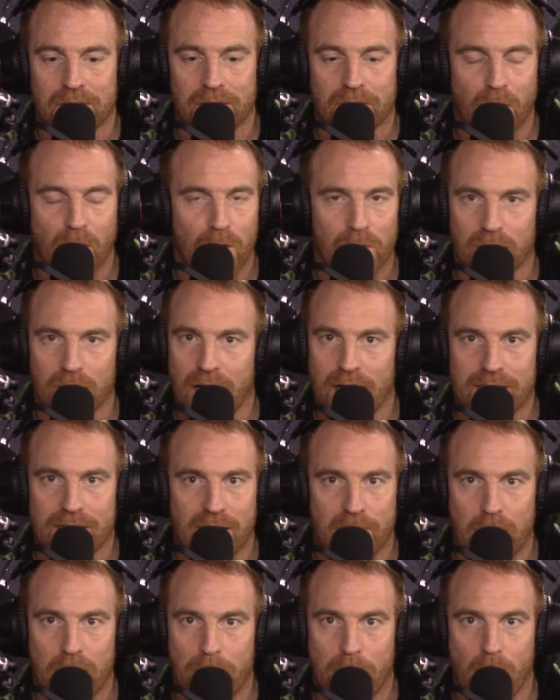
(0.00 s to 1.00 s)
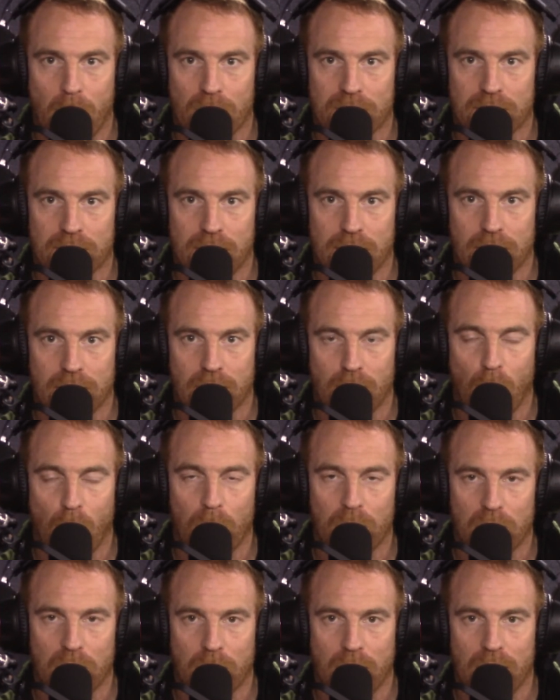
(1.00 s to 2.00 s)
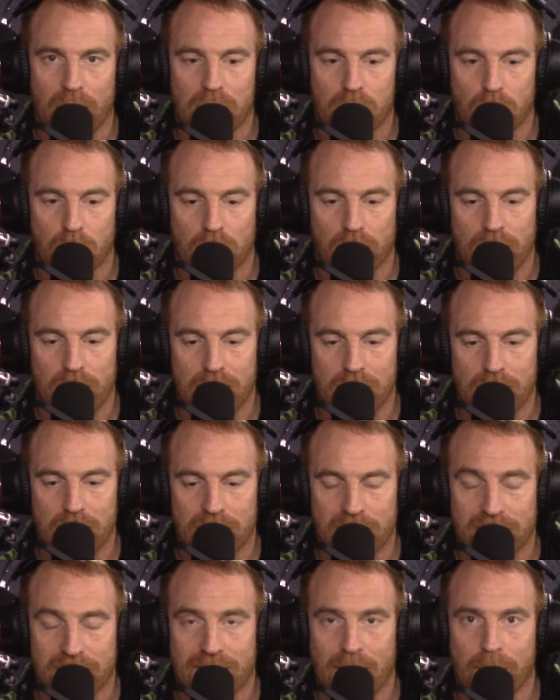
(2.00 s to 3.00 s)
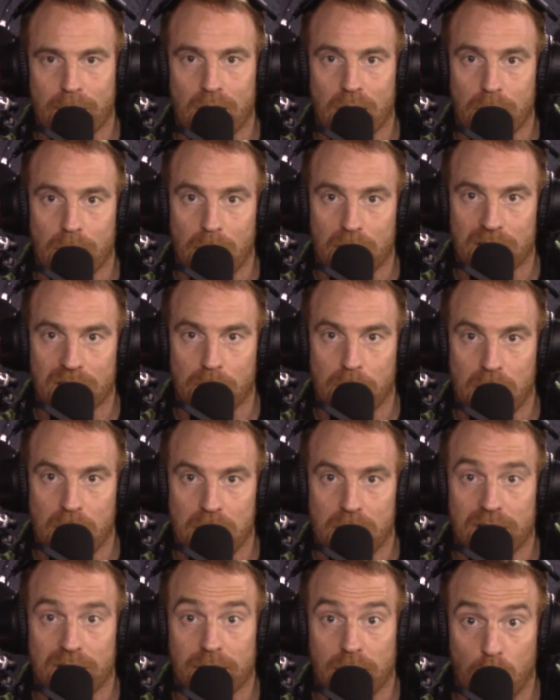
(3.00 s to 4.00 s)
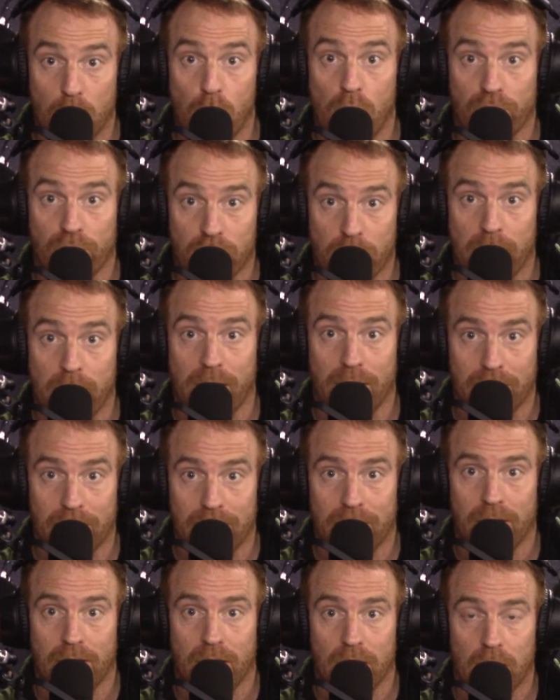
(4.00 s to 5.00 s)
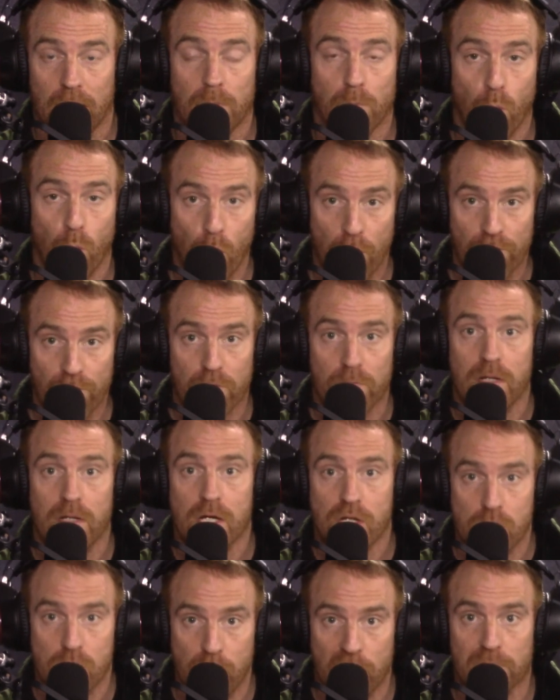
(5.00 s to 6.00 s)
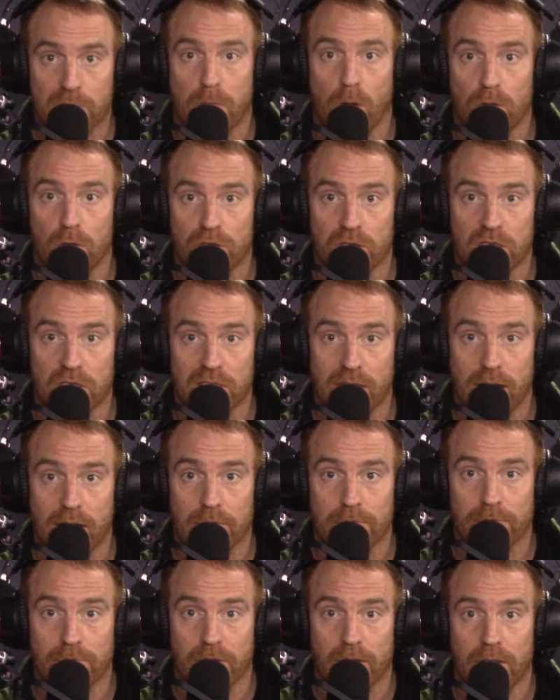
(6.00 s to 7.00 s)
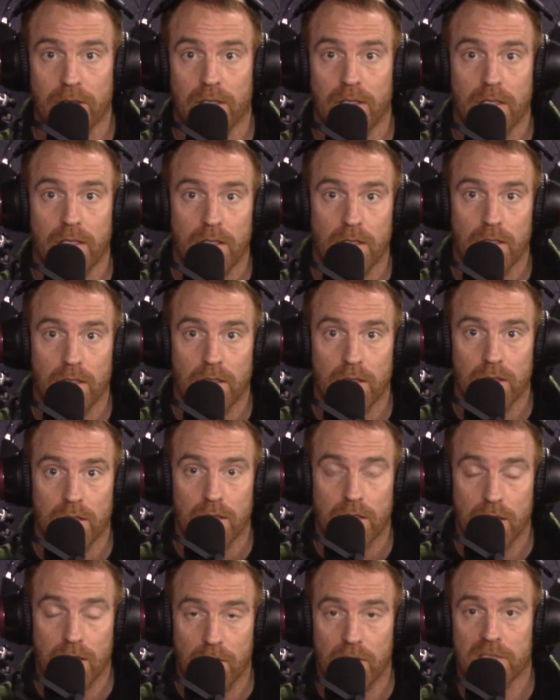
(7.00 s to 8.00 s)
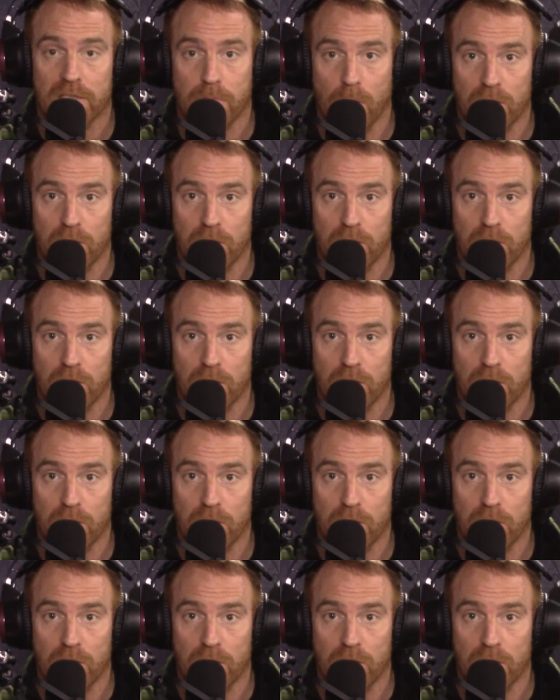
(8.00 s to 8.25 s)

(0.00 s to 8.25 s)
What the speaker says: Don't let yourself be boxed in. Open your mind to other ideas, accept other people's opinions, and learn from it. The more information you expose to yourself, the